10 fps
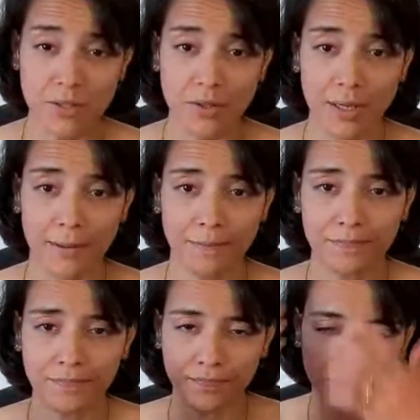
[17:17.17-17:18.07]
really.
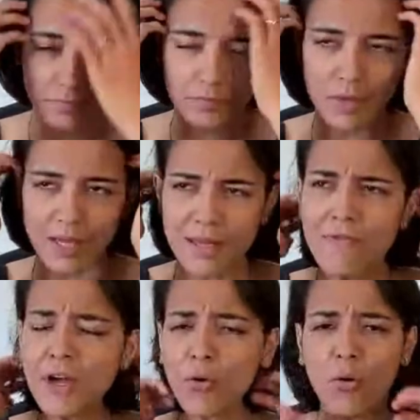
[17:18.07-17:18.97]
I
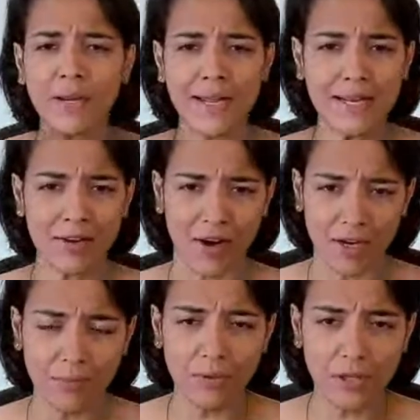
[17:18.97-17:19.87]
think we are all
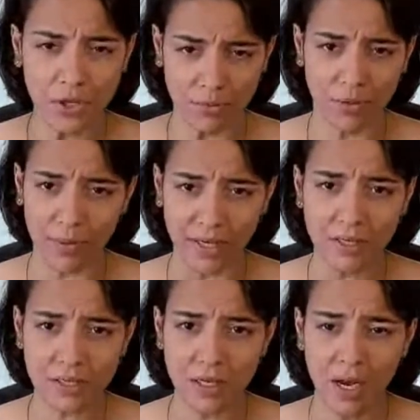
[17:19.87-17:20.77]
incredible human
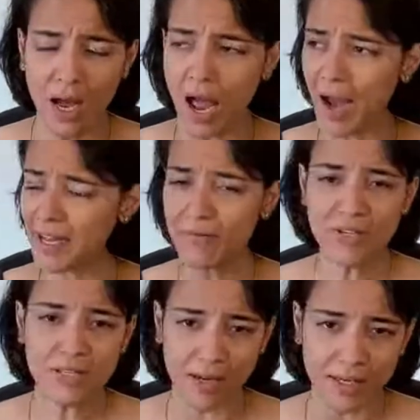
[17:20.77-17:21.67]
beings. And
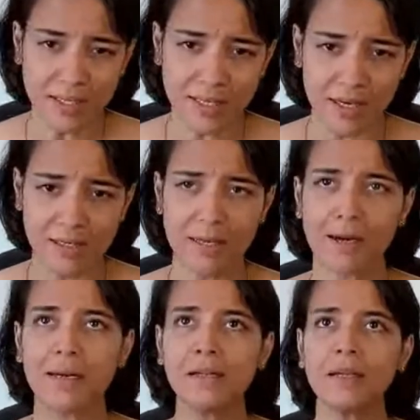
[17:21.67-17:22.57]
even science says
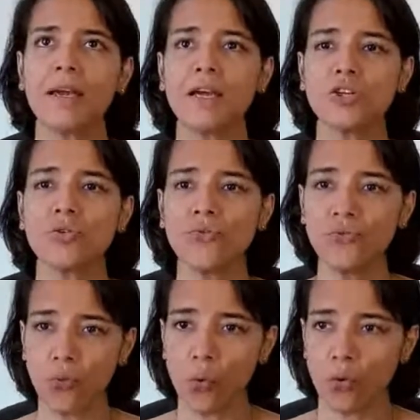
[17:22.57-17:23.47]
that till the age of
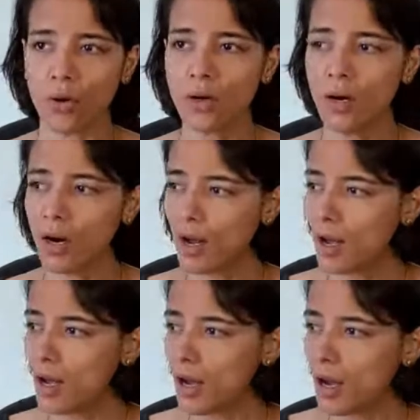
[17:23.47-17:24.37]
4,
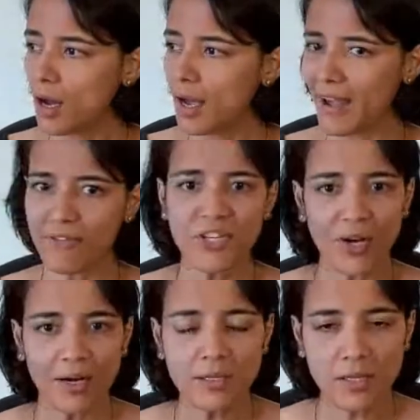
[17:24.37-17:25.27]
every
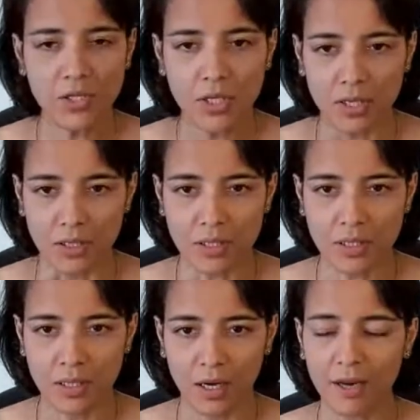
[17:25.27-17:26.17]
child is a
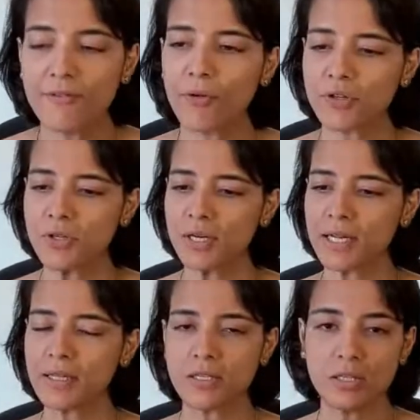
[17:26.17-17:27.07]
genius.
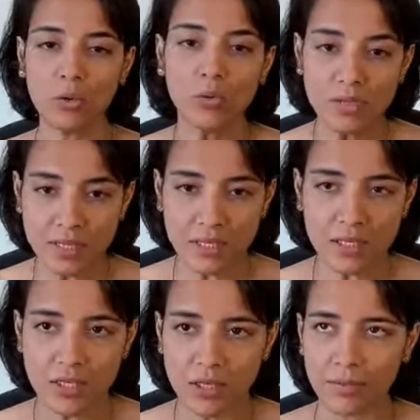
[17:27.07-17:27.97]
Unfortunately, the school
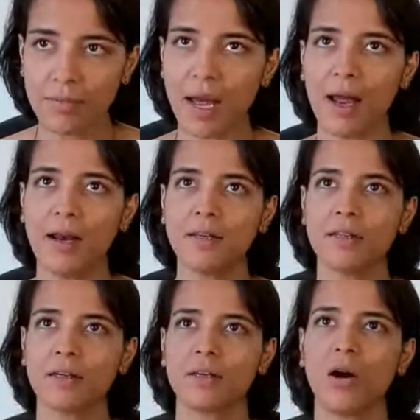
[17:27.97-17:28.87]
system
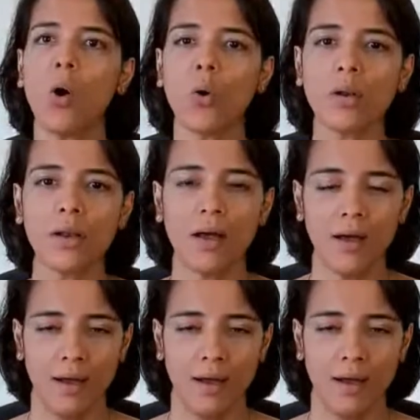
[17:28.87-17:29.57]
and the whole